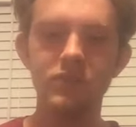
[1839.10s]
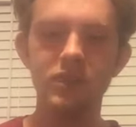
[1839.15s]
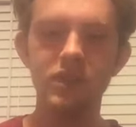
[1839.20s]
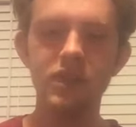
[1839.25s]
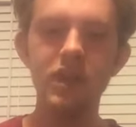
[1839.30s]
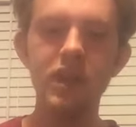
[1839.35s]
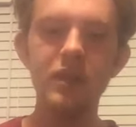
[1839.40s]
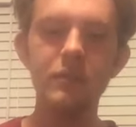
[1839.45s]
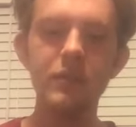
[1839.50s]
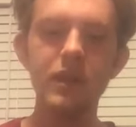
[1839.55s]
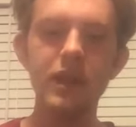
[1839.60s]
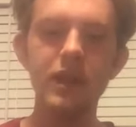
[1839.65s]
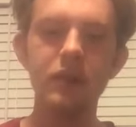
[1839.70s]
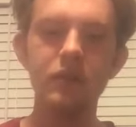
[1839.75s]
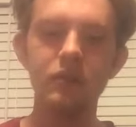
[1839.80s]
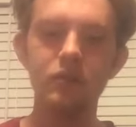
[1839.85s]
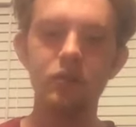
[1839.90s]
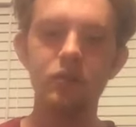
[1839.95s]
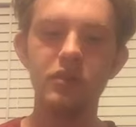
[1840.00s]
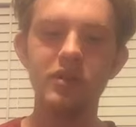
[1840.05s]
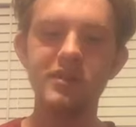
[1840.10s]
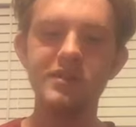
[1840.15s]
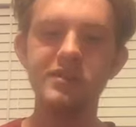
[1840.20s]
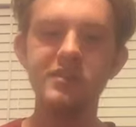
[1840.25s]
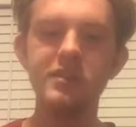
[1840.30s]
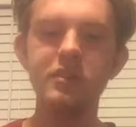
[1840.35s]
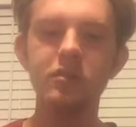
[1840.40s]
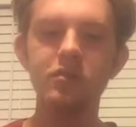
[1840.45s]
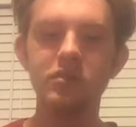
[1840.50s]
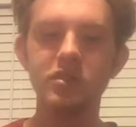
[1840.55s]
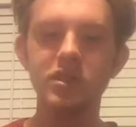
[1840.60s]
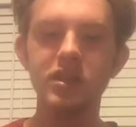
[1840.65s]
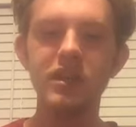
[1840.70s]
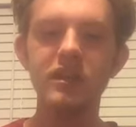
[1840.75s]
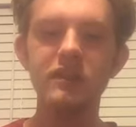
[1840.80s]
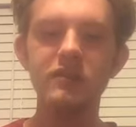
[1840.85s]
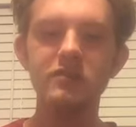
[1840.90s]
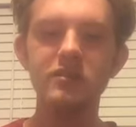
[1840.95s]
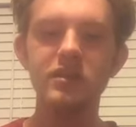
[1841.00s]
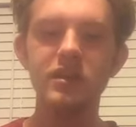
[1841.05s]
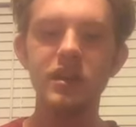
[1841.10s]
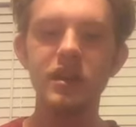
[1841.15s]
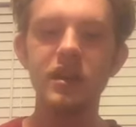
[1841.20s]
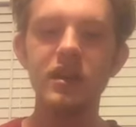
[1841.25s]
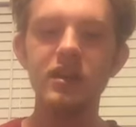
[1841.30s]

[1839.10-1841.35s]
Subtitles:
came out with steel chairs.